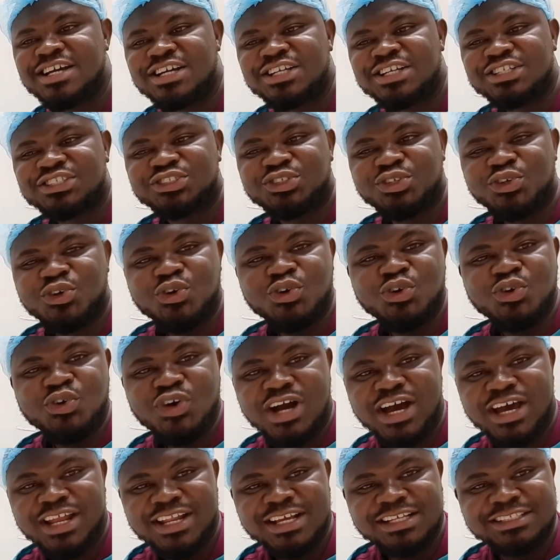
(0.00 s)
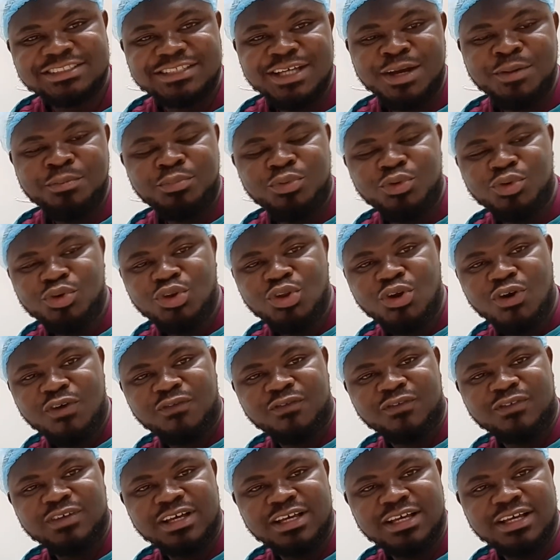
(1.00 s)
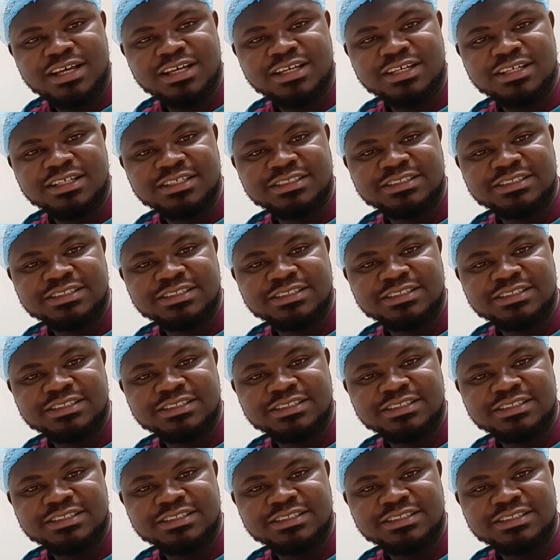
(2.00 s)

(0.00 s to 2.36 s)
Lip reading: So an example of a